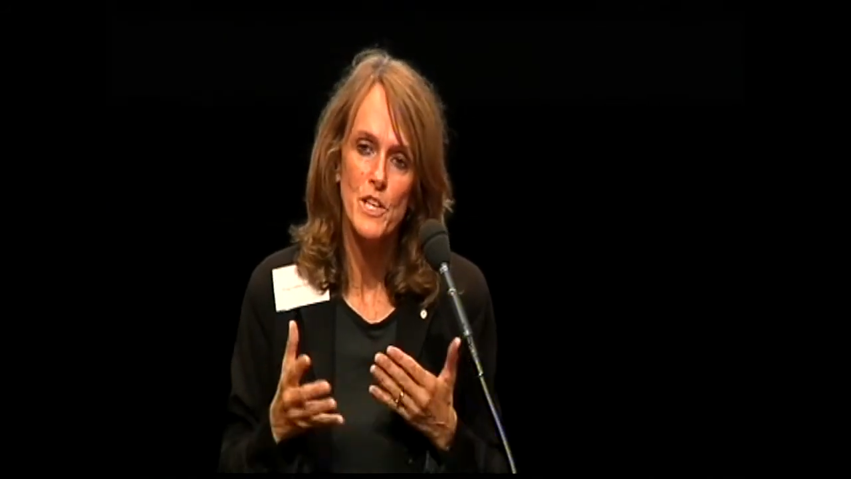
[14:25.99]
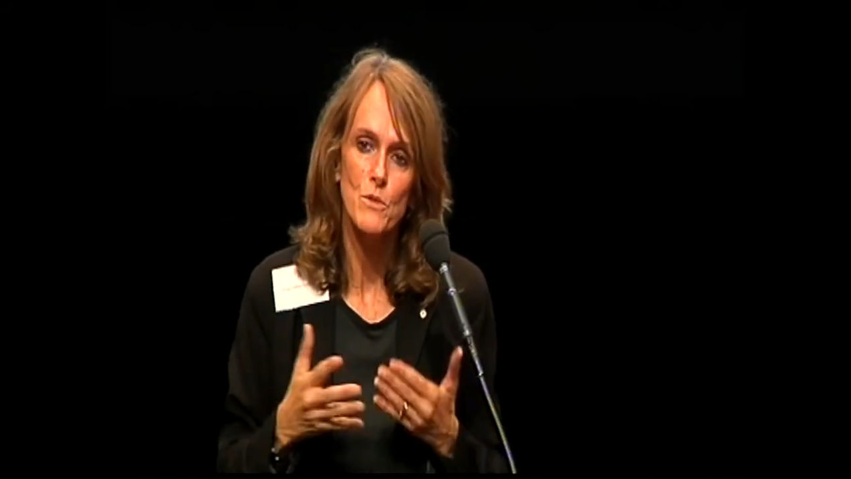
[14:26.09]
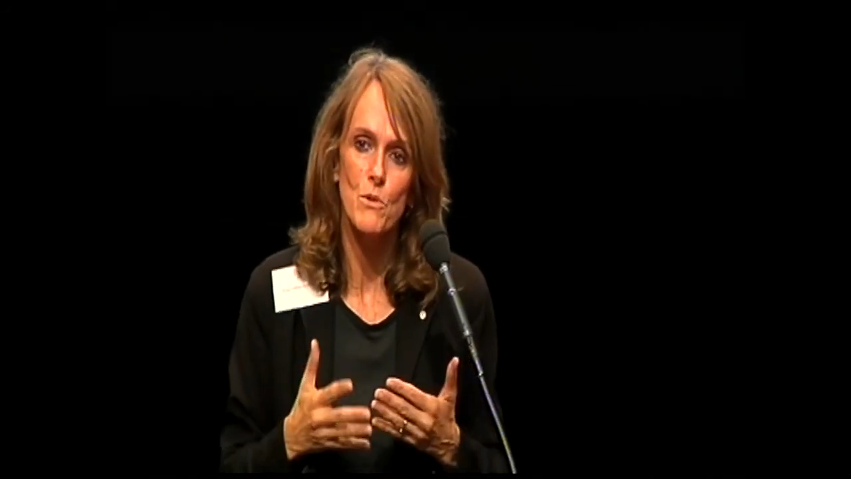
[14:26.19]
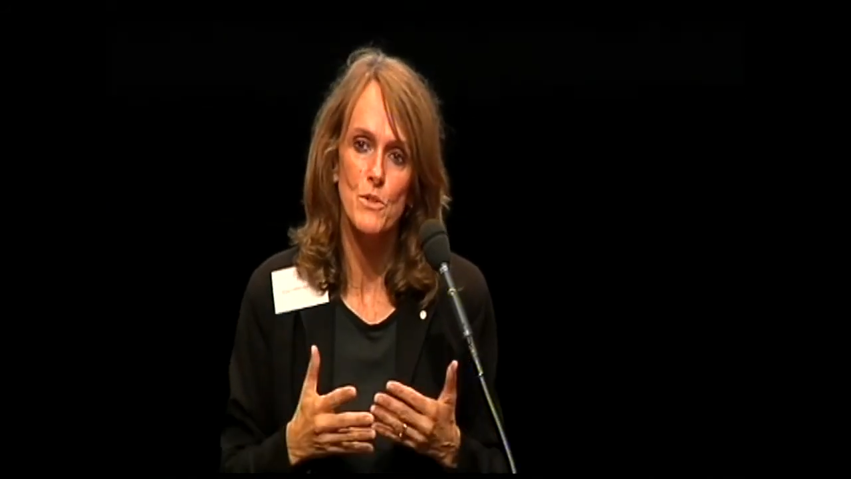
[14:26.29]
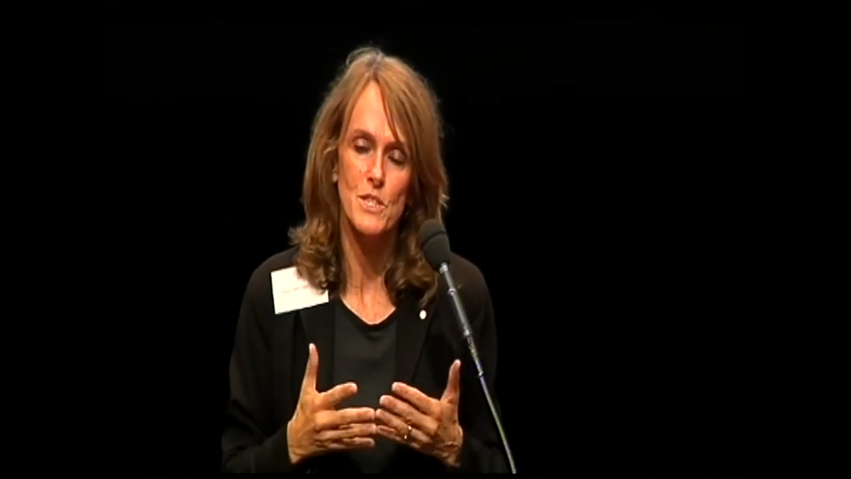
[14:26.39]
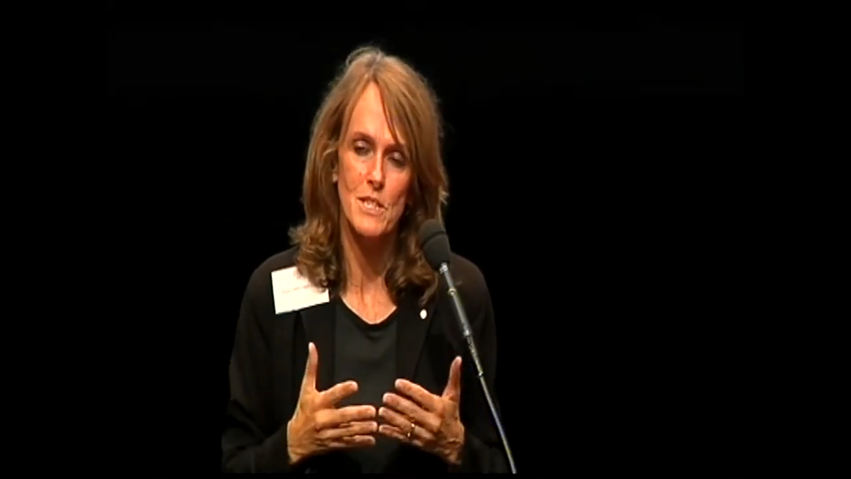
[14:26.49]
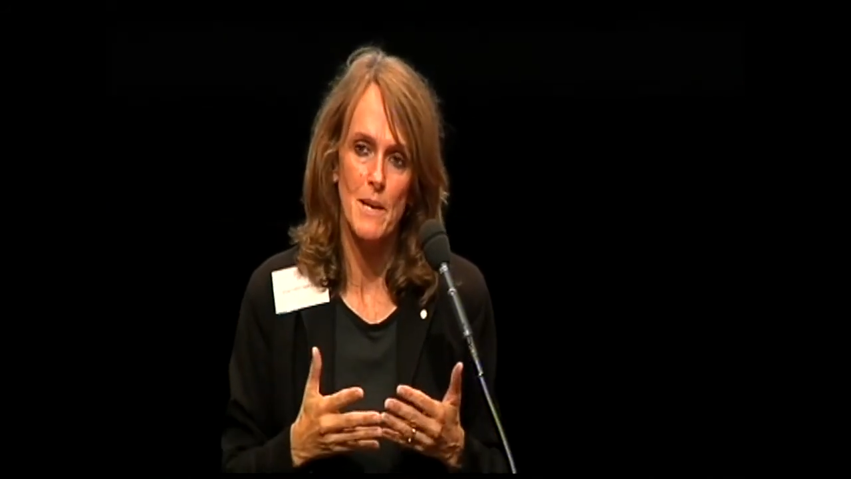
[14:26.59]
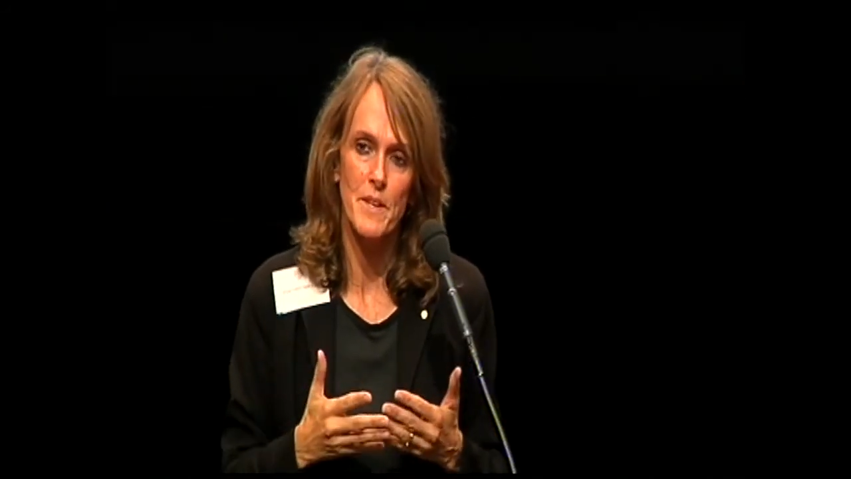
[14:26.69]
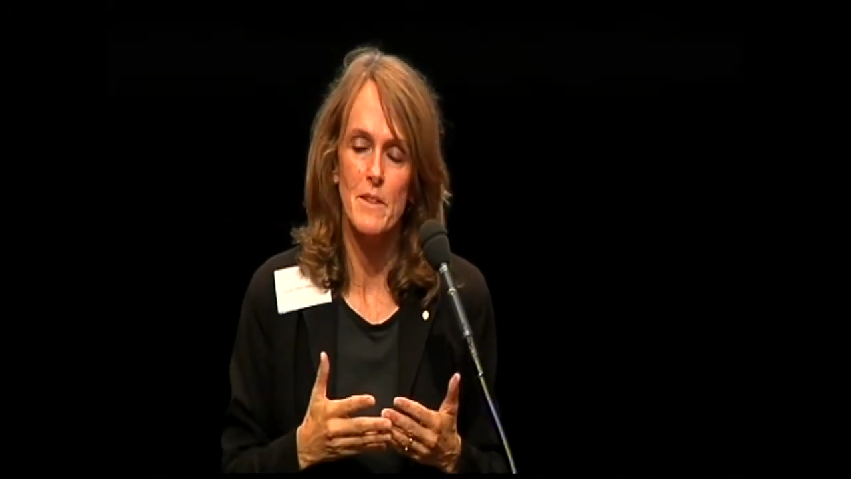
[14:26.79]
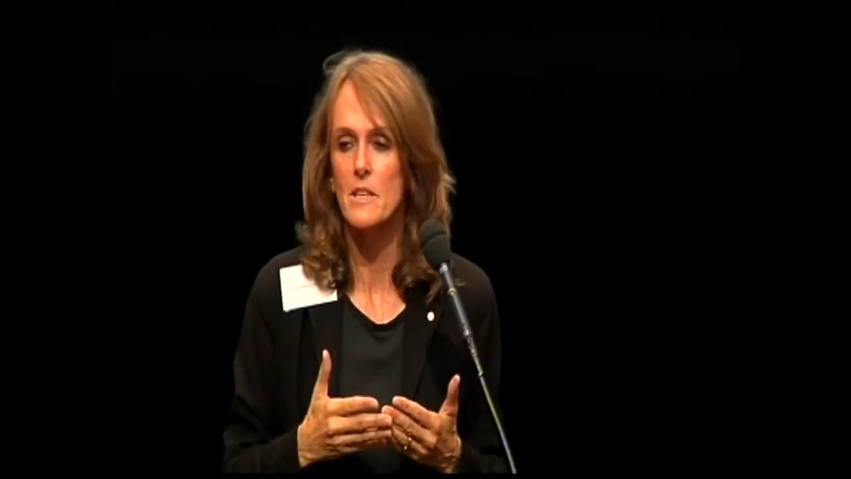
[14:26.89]
towards
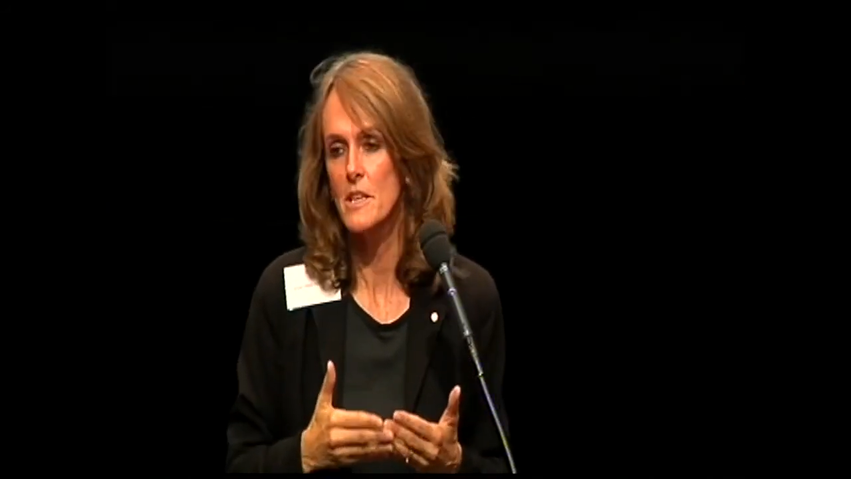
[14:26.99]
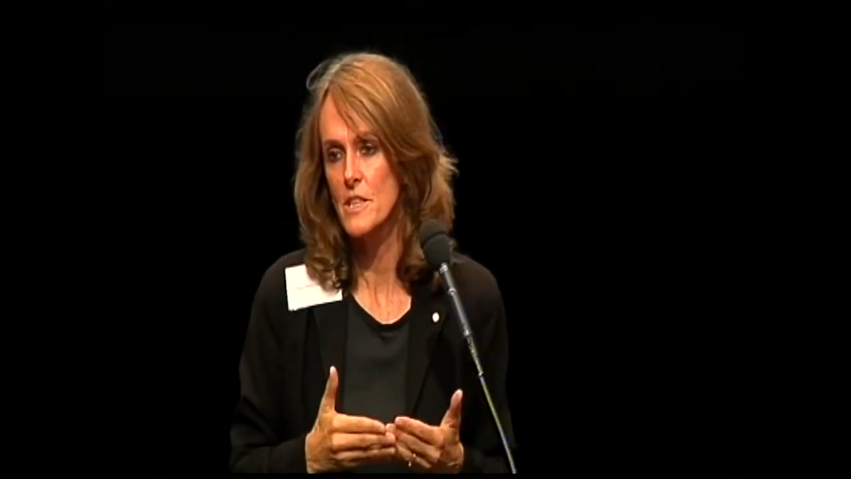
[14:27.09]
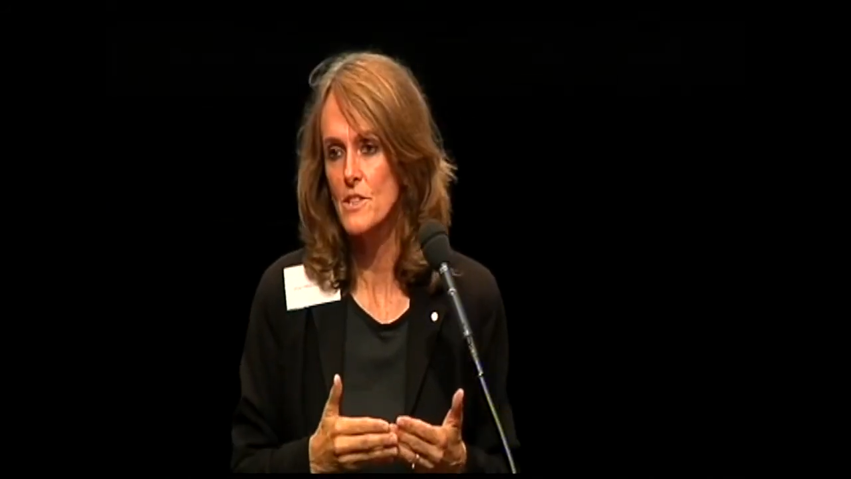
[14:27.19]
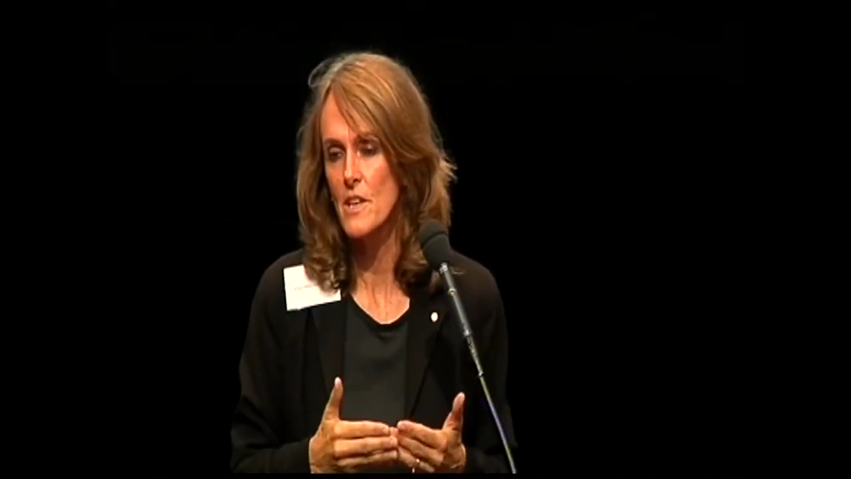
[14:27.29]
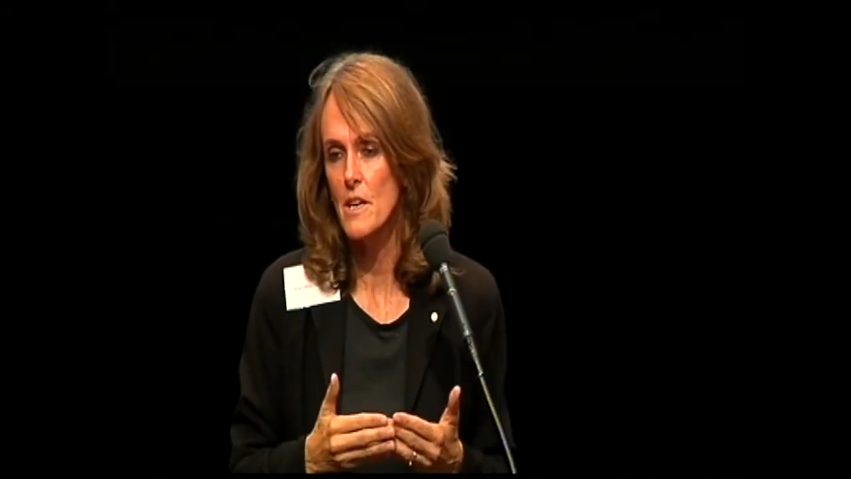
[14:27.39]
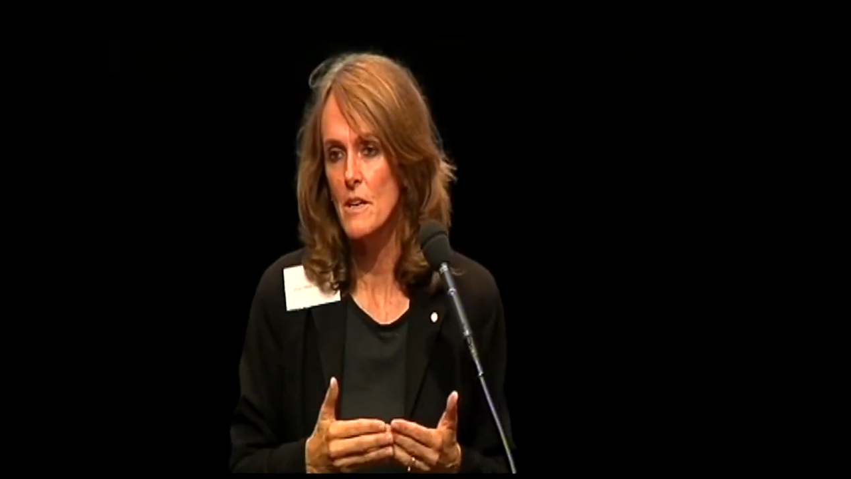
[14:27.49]
something that needs